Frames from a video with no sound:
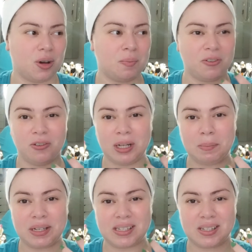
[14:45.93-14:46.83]
it really
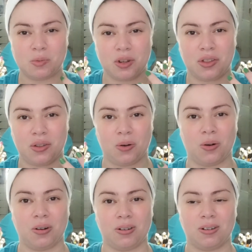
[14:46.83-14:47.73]
messes with
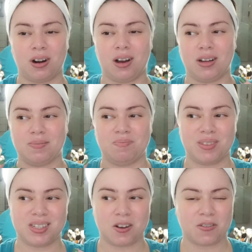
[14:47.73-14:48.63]
your
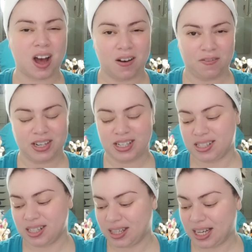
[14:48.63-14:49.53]

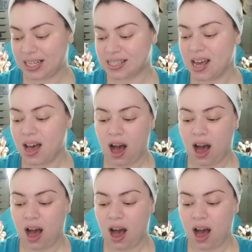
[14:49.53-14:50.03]
self-confidence and things.